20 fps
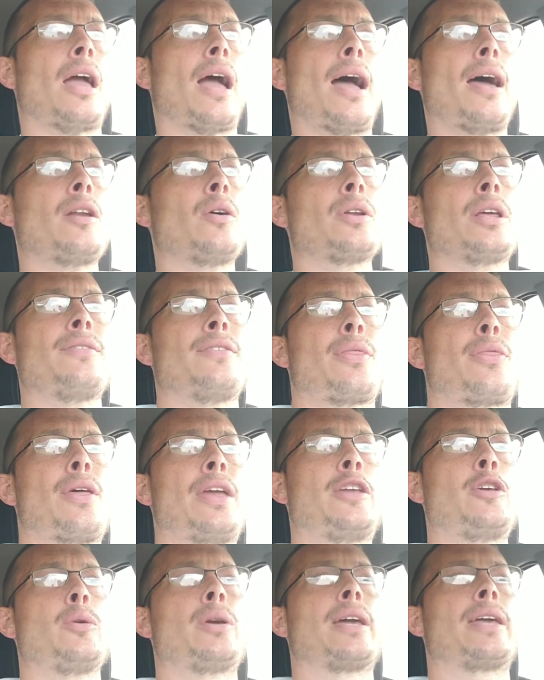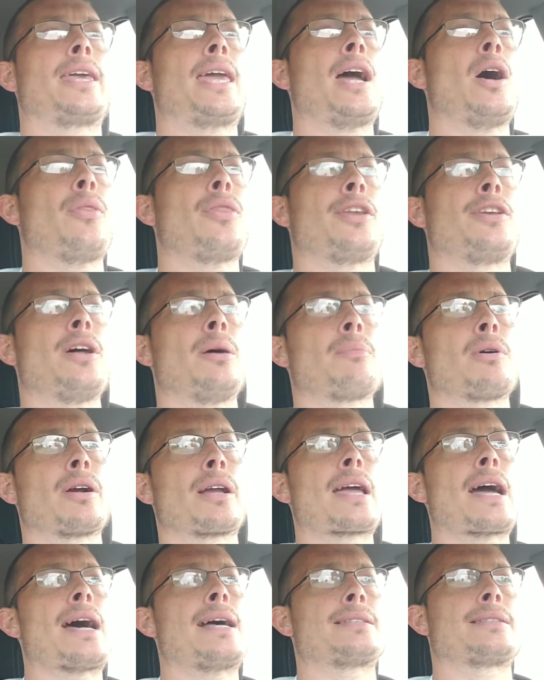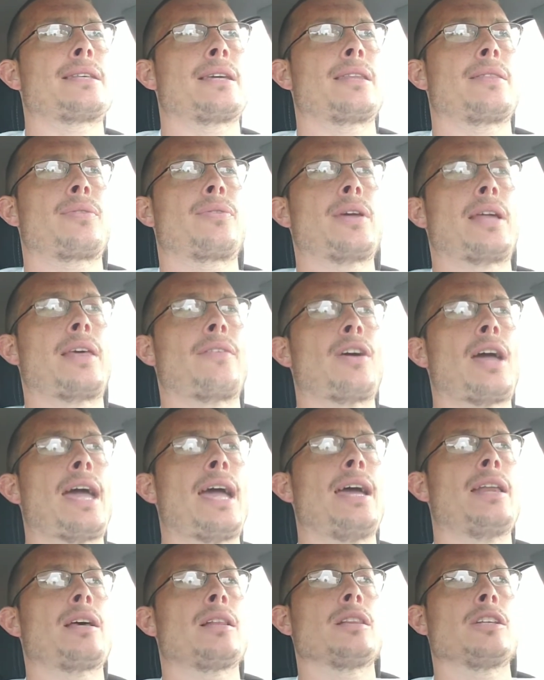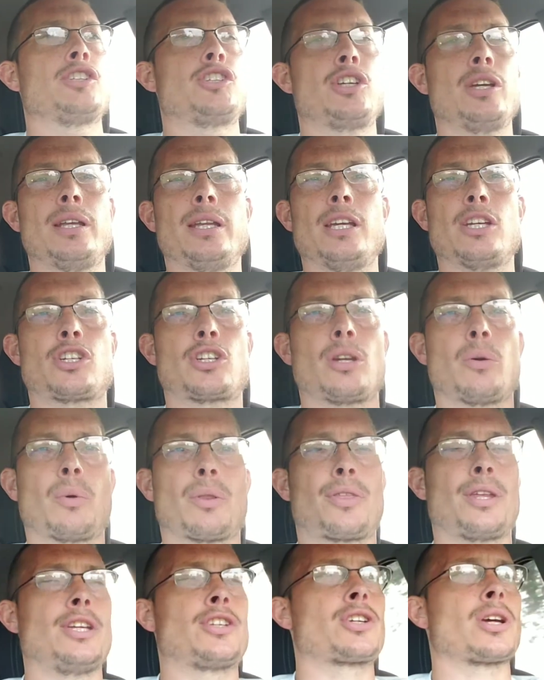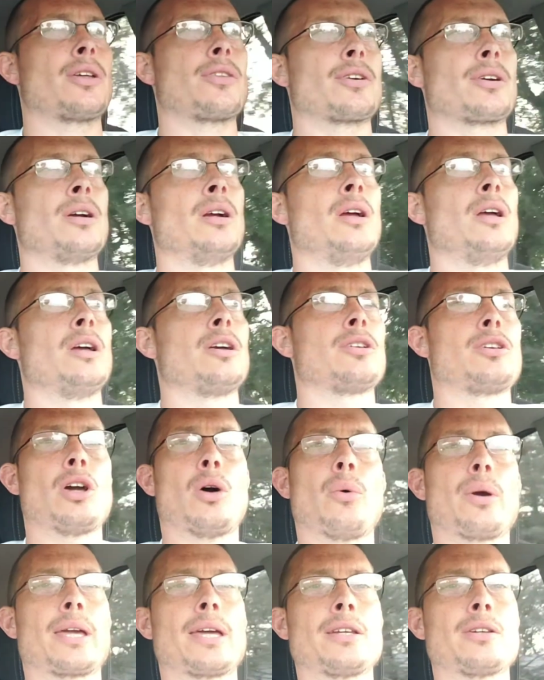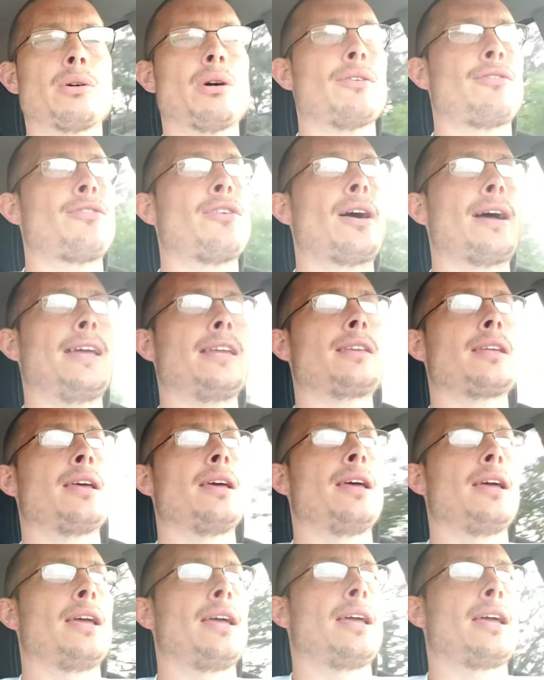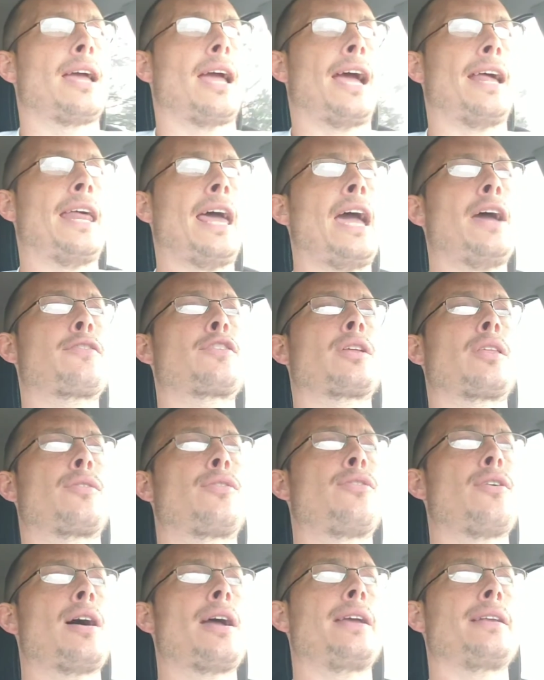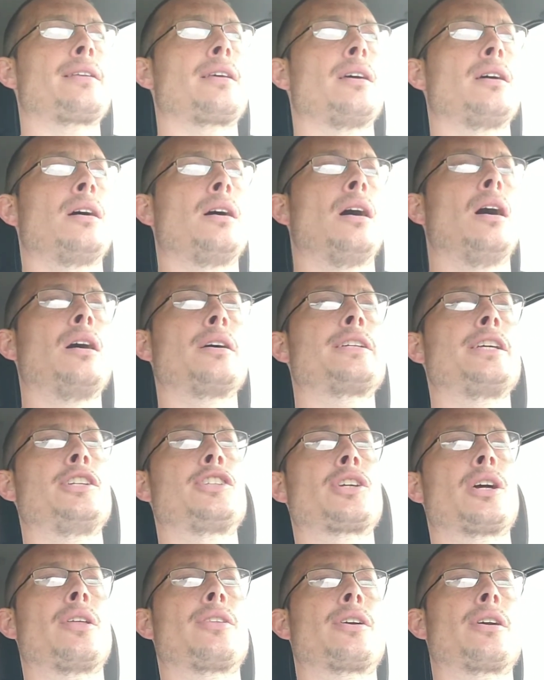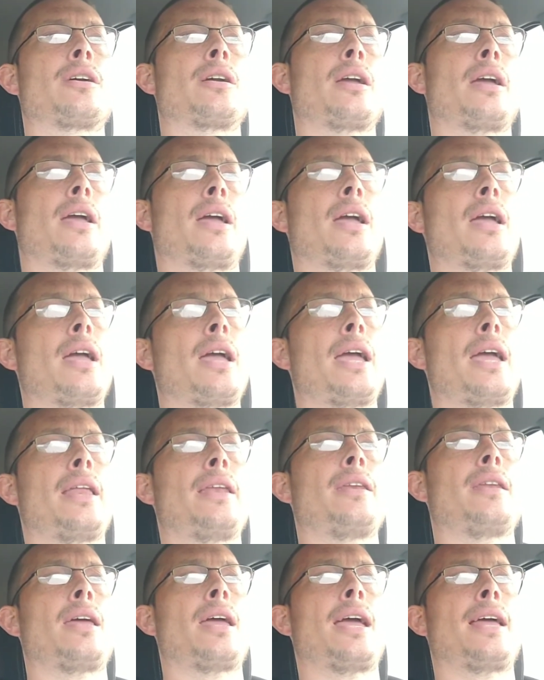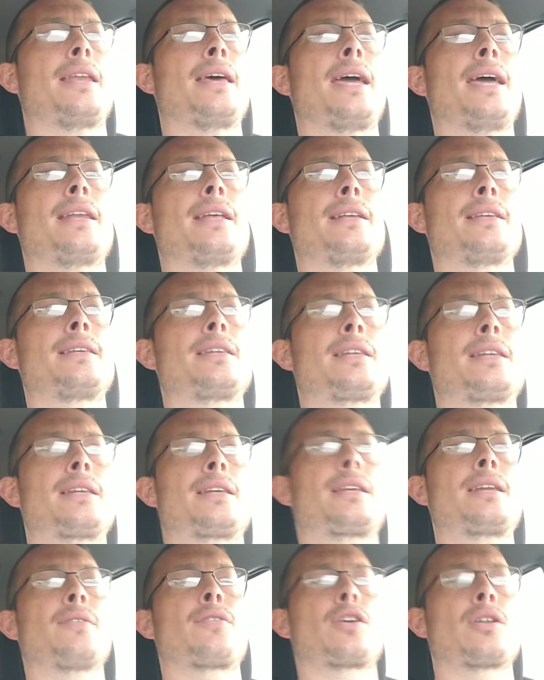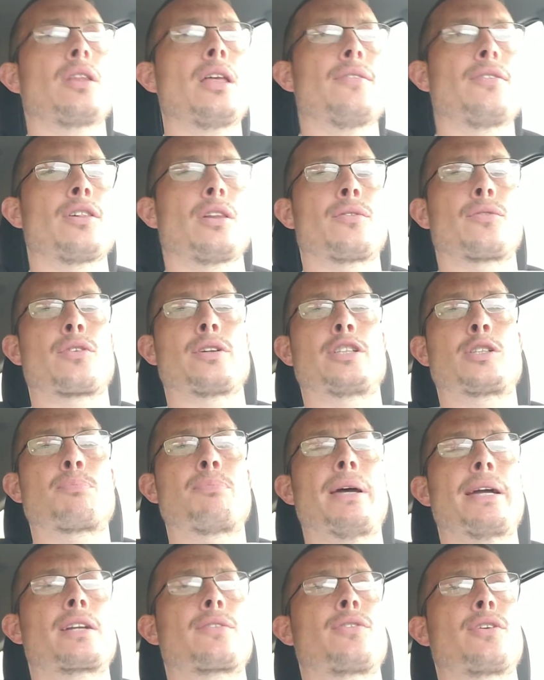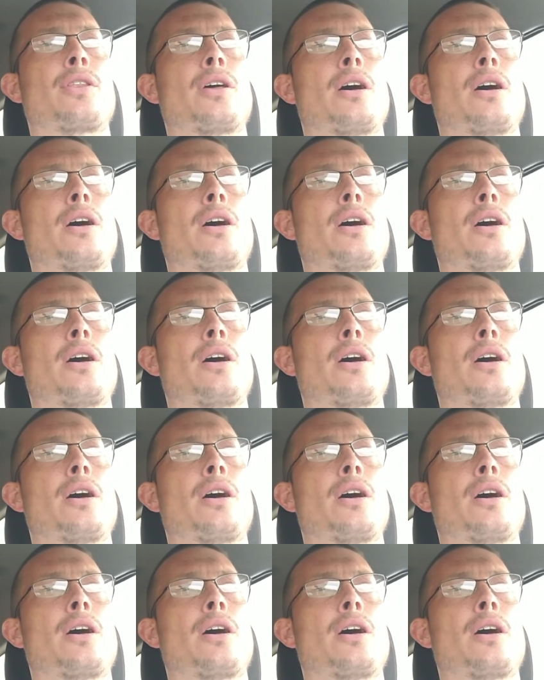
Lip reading: don't even think you can count the number of guys that have had a legit issue with each other going into a fight, and after the fight, hugged each other and had a different level of respect for the